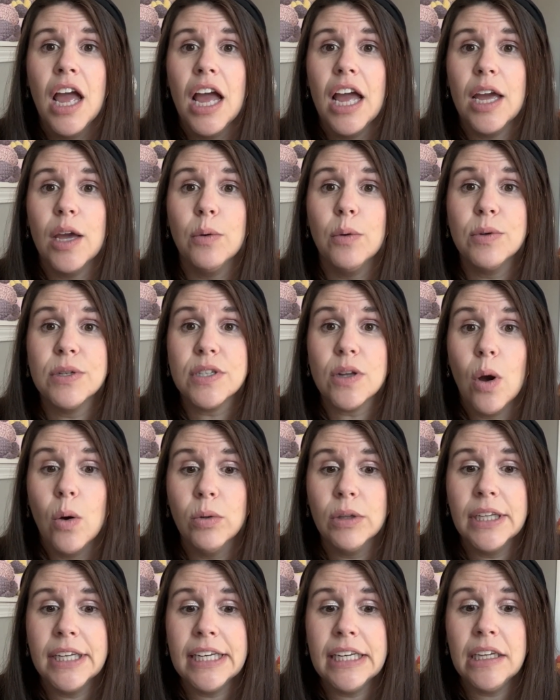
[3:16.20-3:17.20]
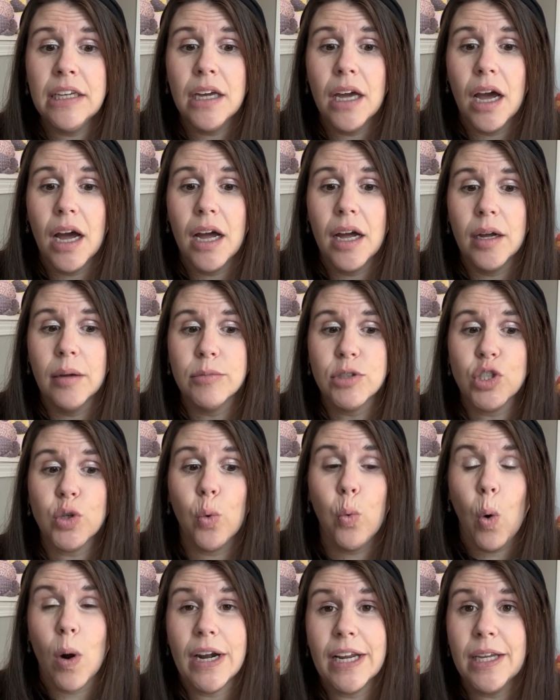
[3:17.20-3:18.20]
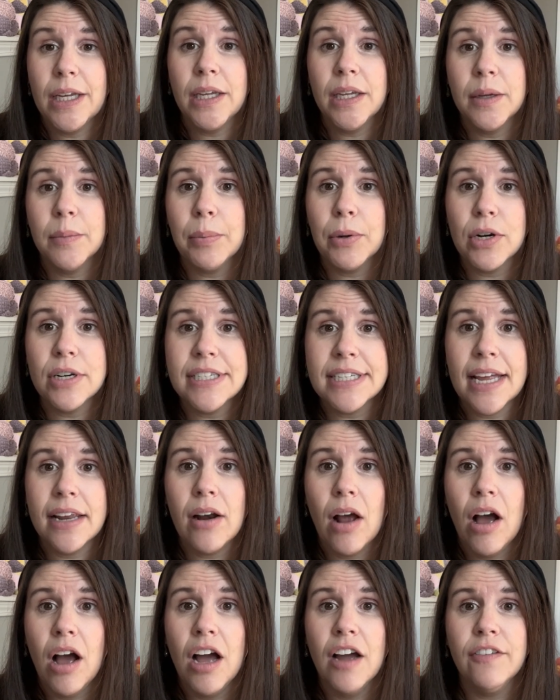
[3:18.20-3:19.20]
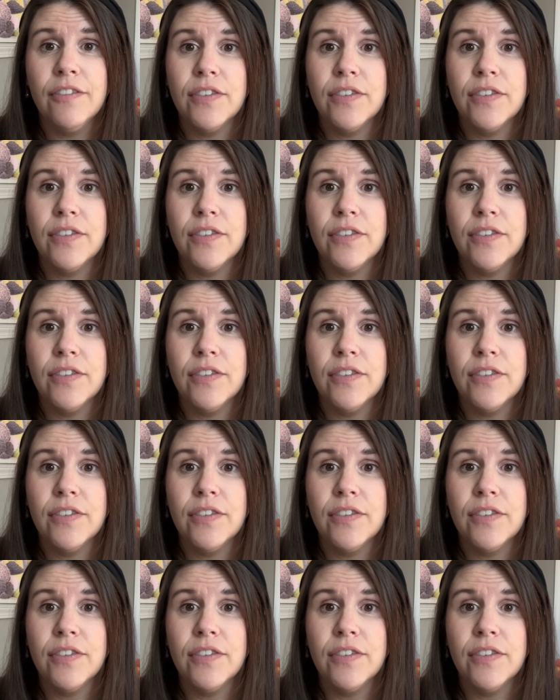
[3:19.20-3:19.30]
it was only 20% off.